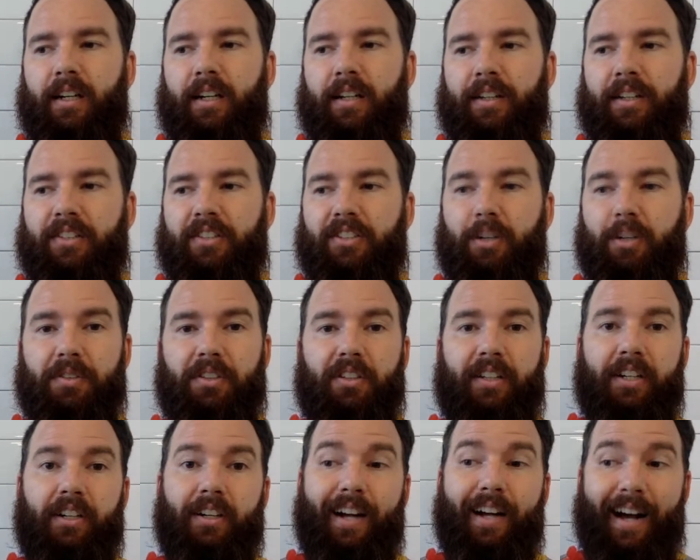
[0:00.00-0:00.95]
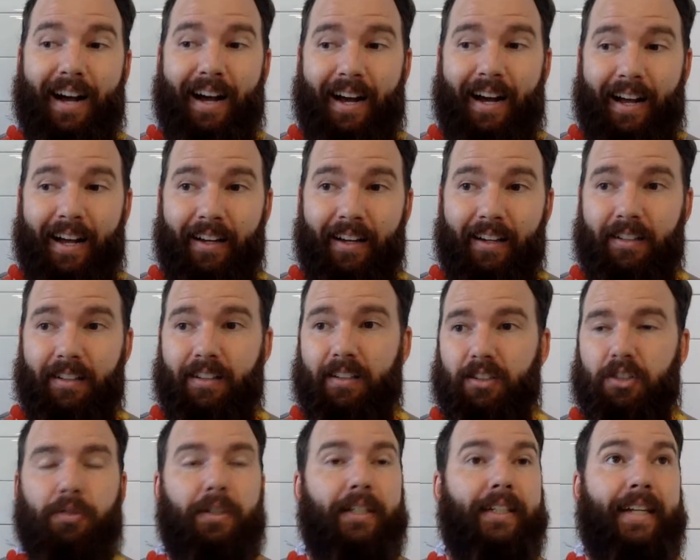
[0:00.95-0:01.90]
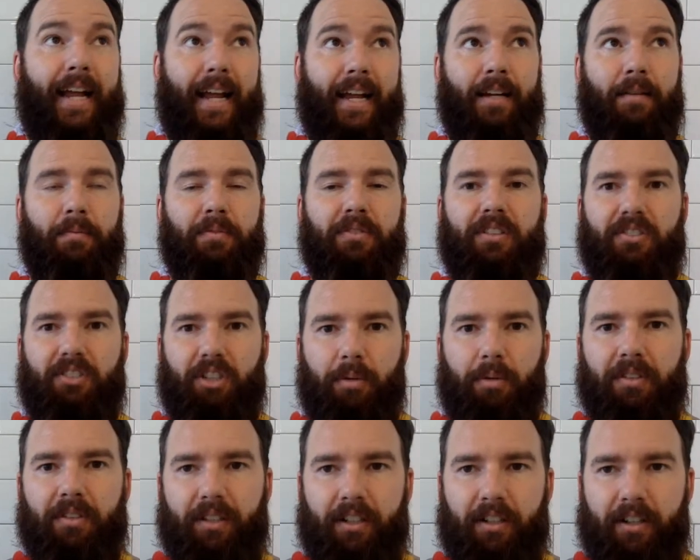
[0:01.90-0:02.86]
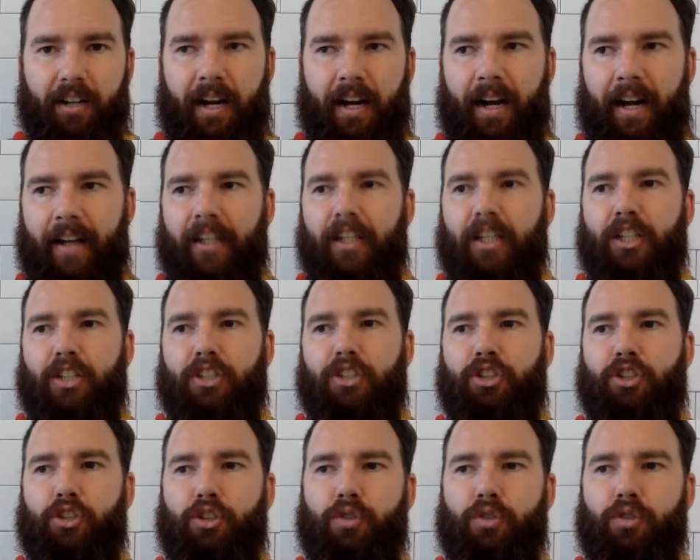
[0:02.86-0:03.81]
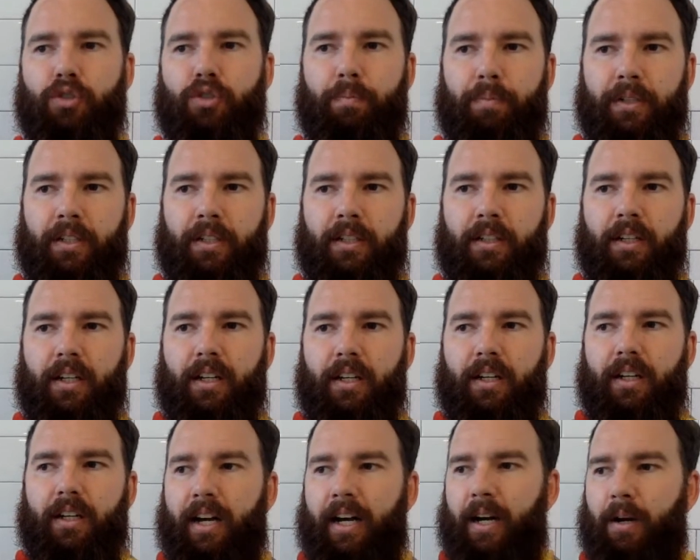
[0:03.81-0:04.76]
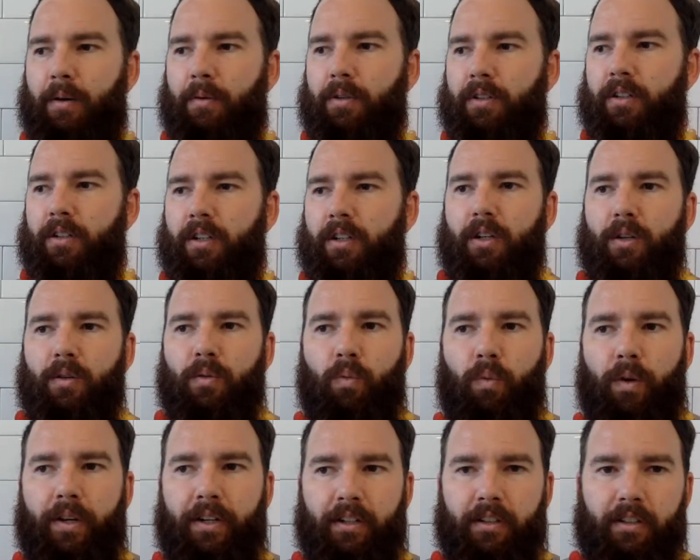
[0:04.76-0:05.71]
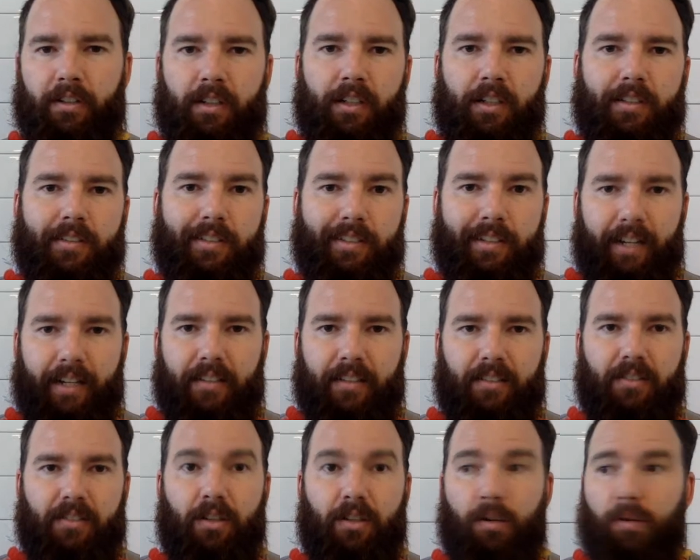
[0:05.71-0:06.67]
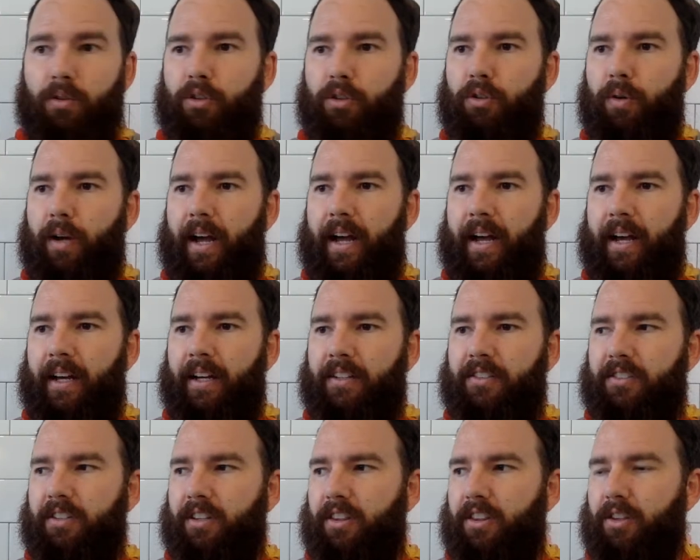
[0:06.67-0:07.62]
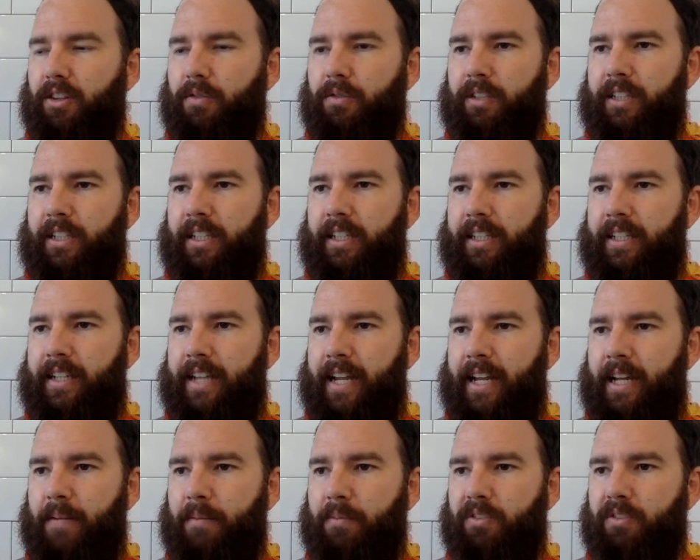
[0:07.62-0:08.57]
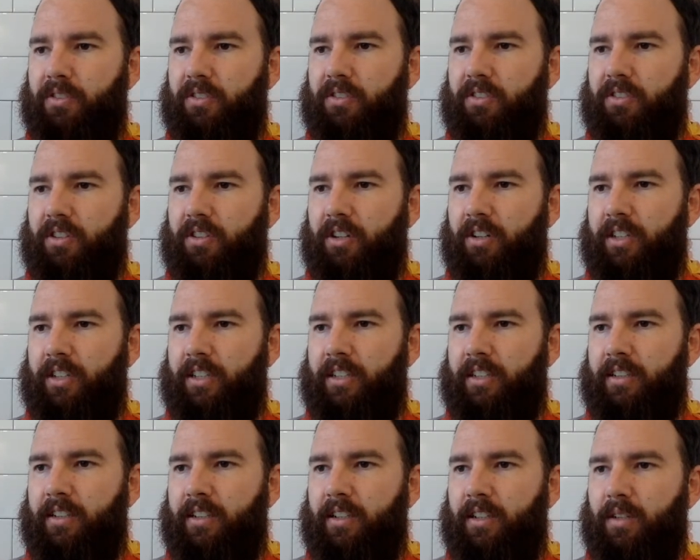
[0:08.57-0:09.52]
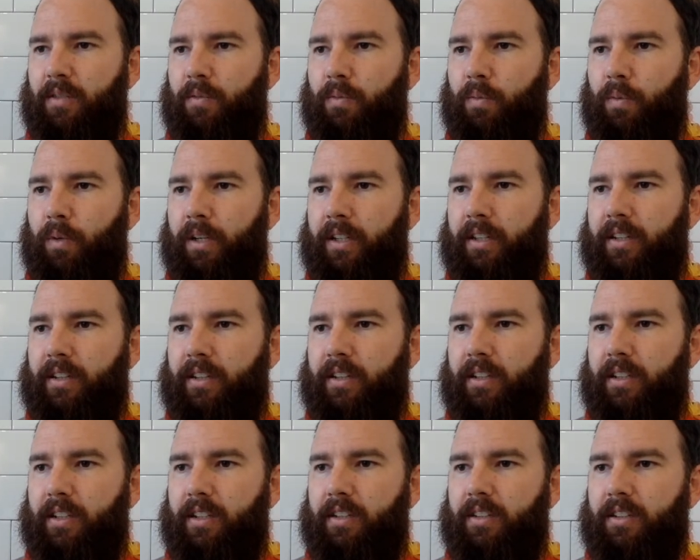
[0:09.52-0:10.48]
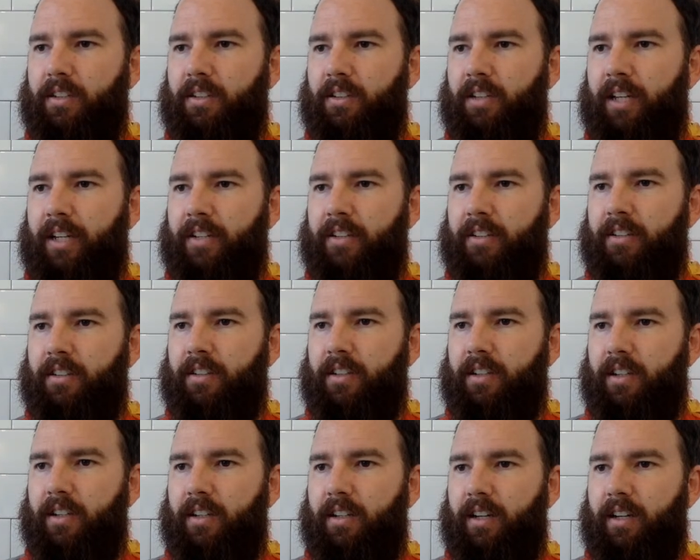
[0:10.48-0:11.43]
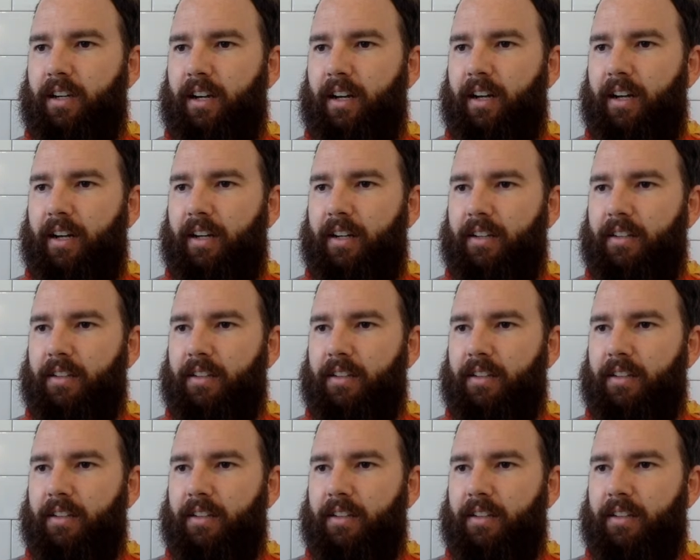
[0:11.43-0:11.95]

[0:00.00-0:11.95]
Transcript: that start with the letter I, 3 names that start with the letter I, you will be our winner tonight. So who has 3 names starting with the letter I?